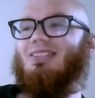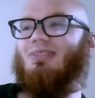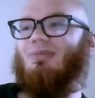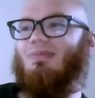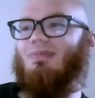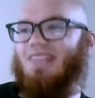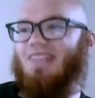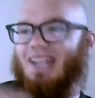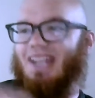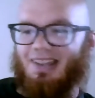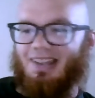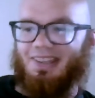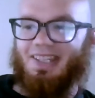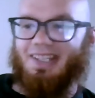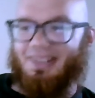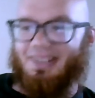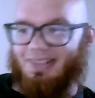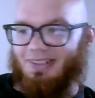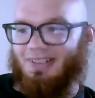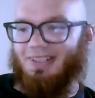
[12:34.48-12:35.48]

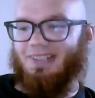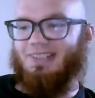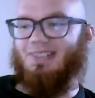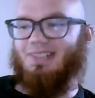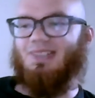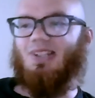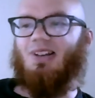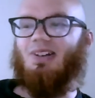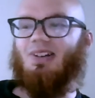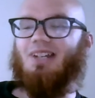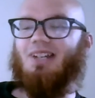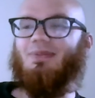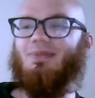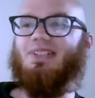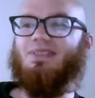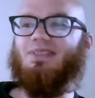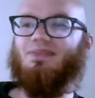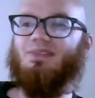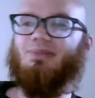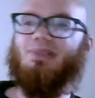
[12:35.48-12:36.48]
that this is all coming
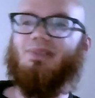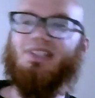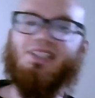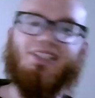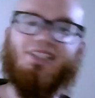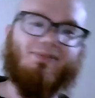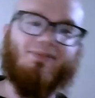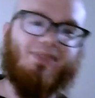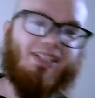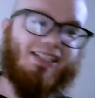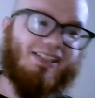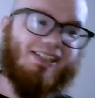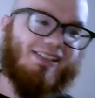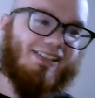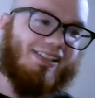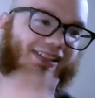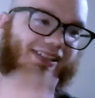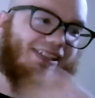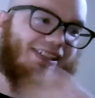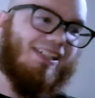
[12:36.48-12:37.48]
to fruition, because
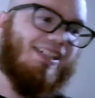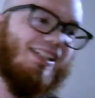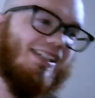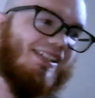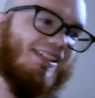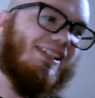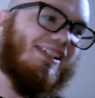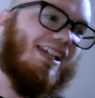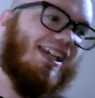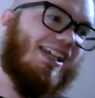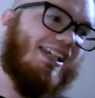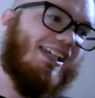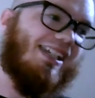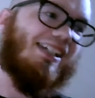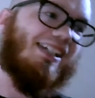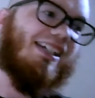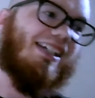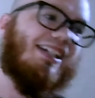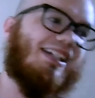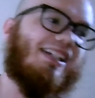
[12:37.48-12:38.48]
the city is
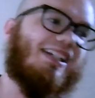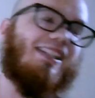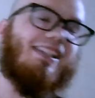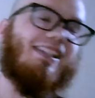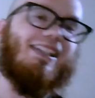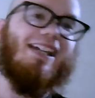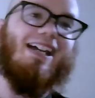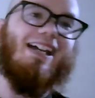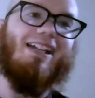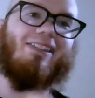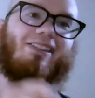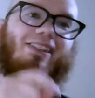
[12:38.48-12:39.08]
saying that